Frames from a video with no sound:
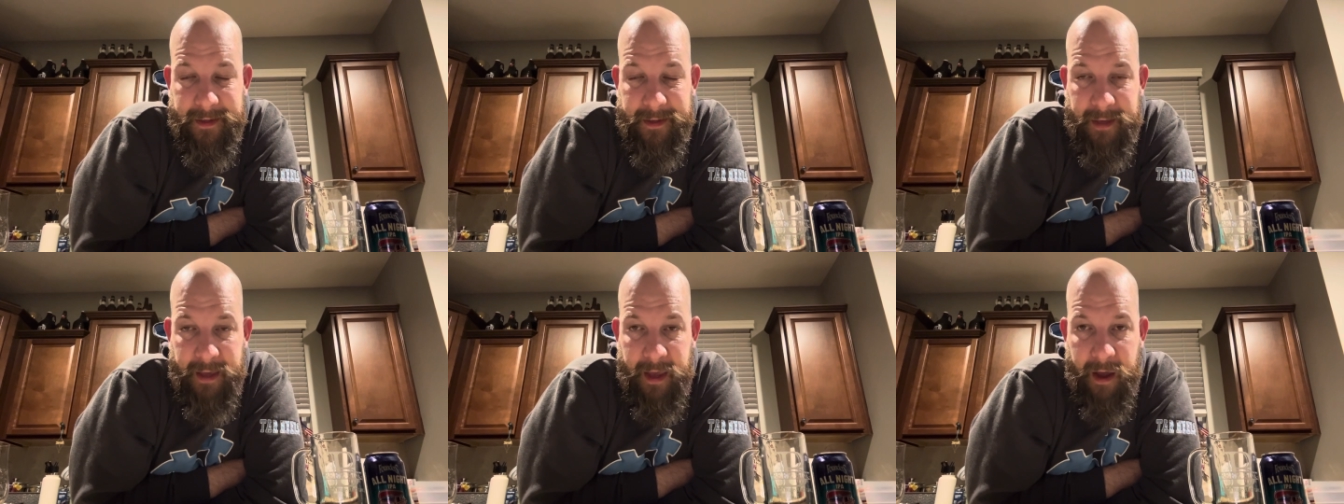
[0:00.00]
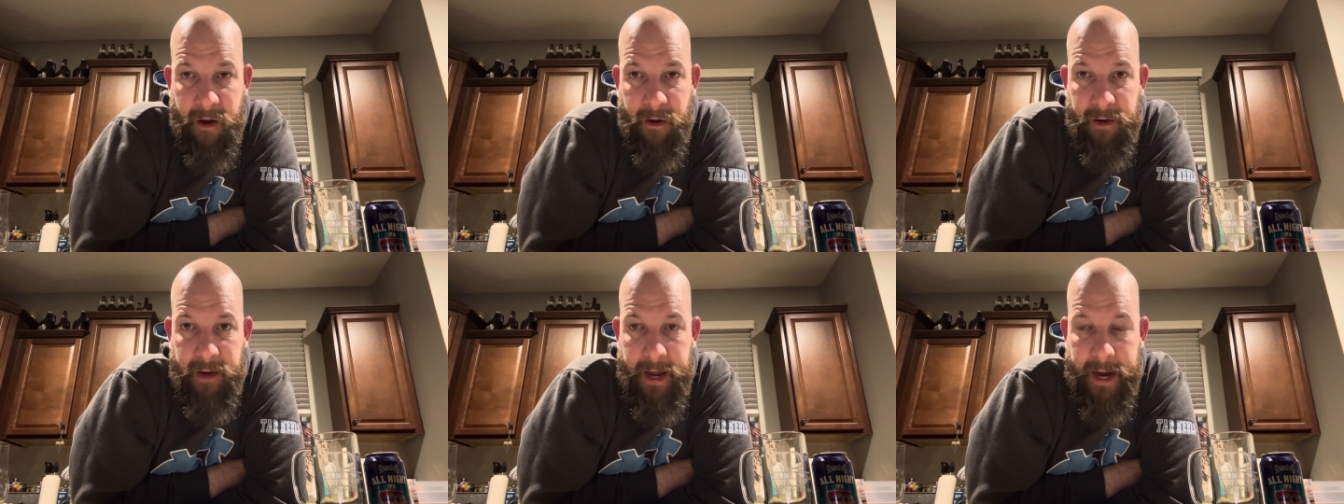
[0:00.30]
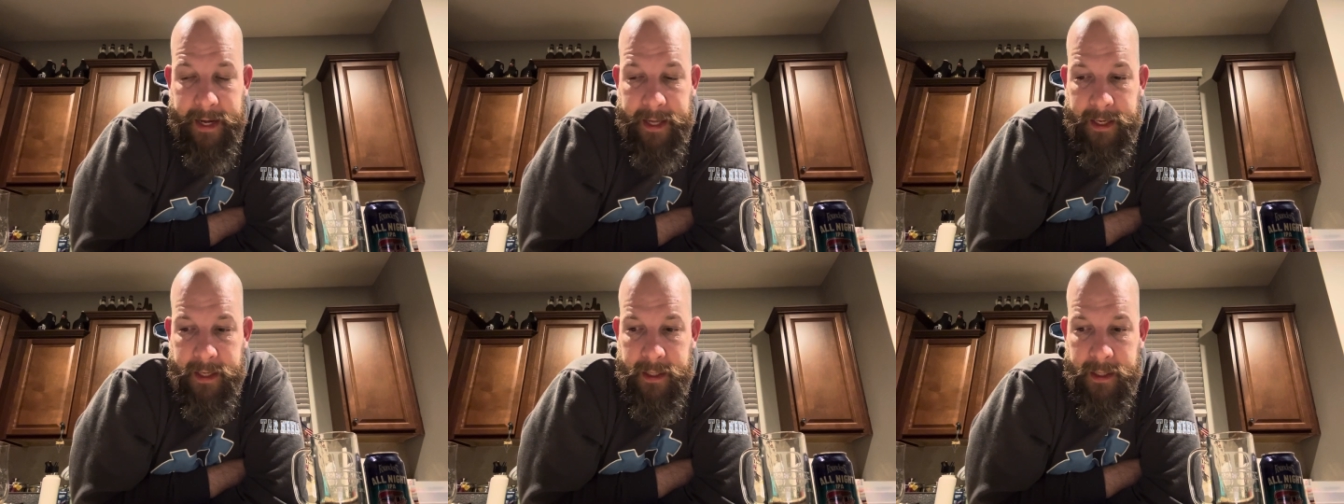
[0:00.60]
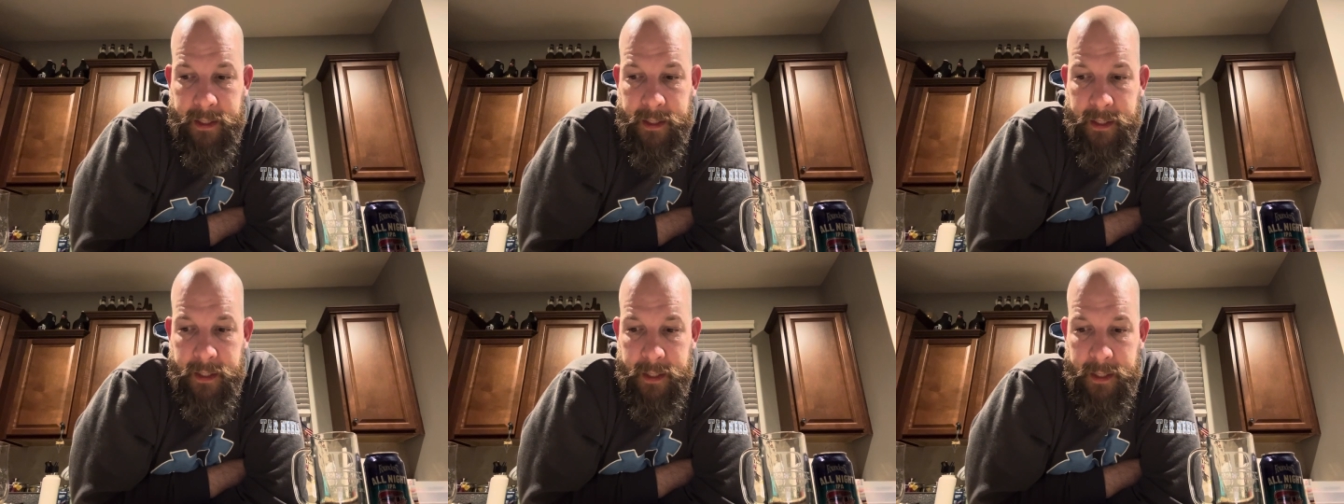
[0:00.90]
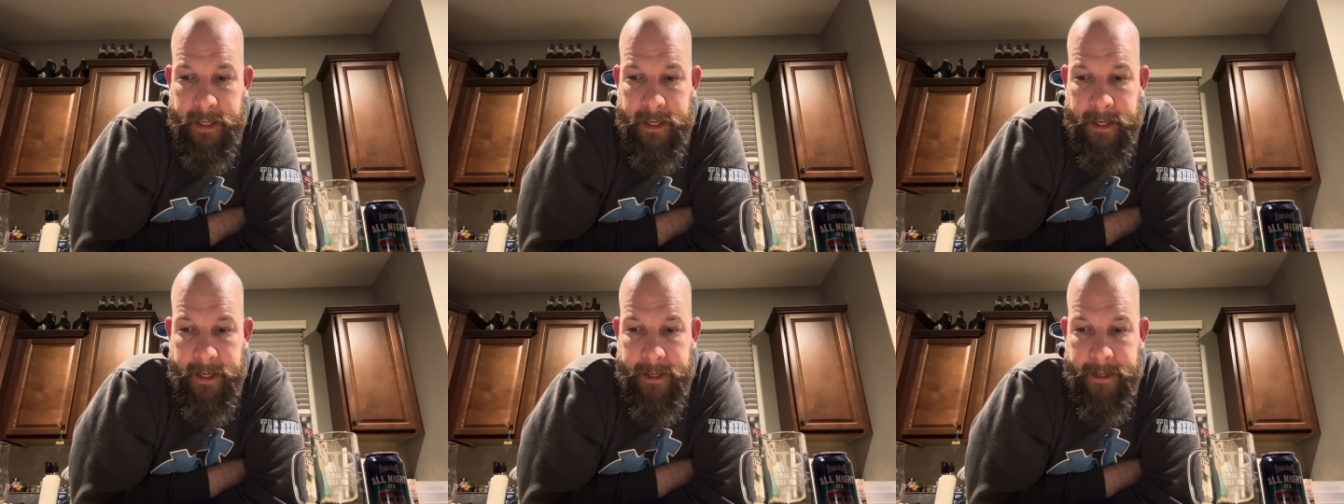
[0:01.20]
Carolina.
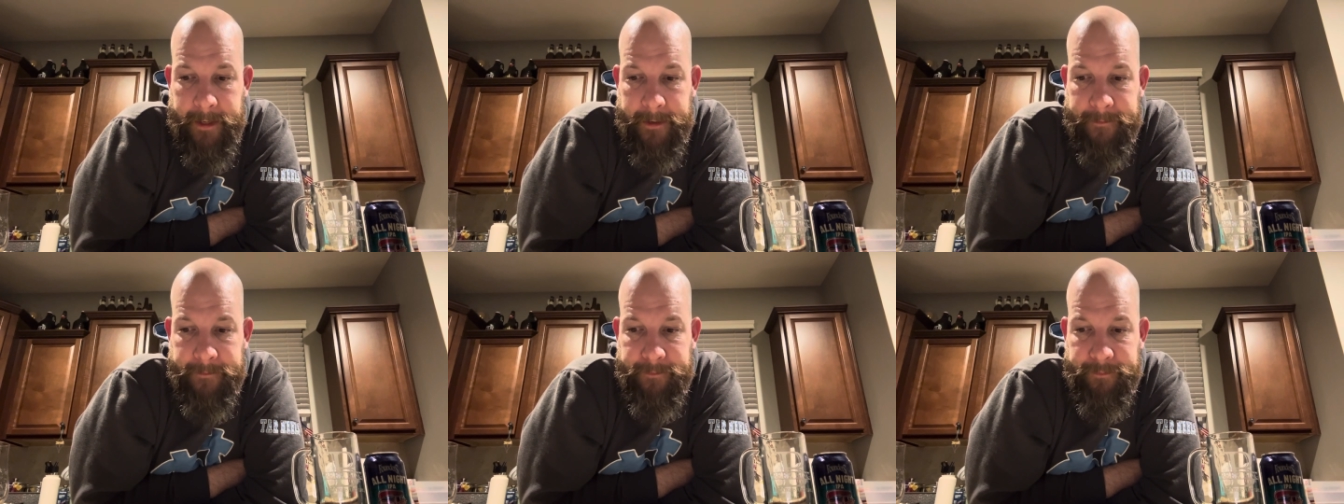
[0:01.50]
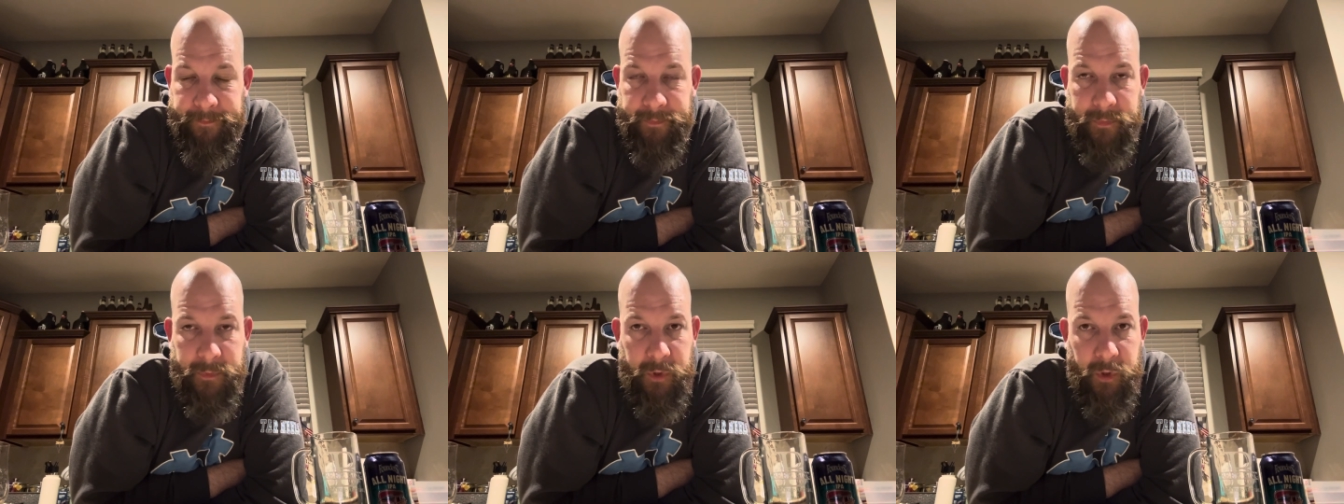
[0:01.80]
Um,